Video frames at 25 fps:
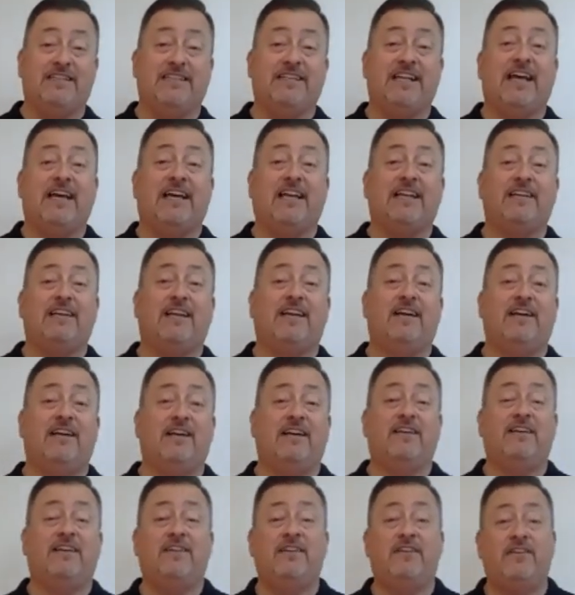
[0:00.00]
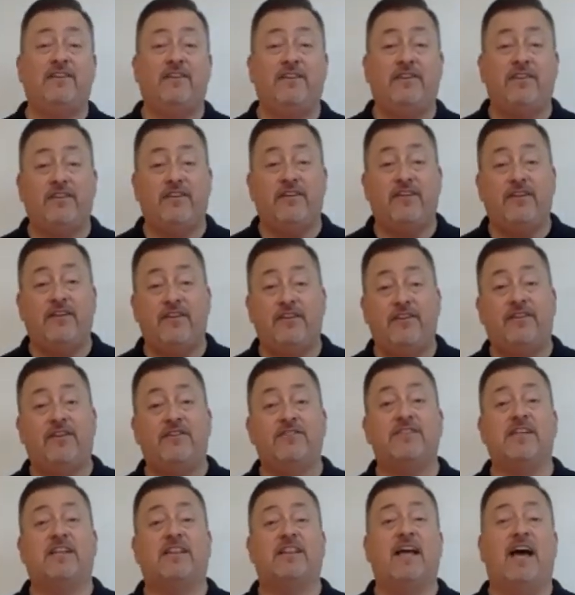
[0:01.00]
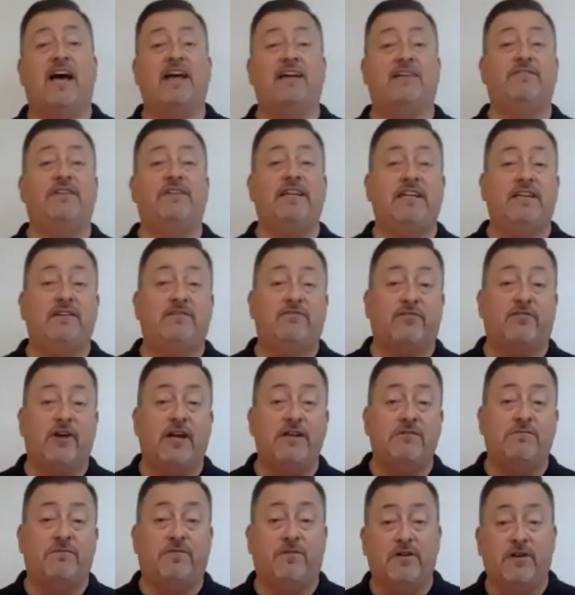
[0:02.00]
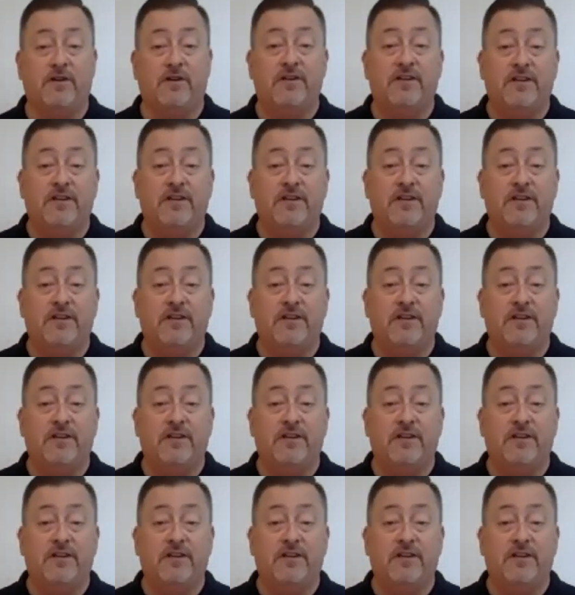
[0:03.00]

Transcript: Now, there's a lot of need for 8 foot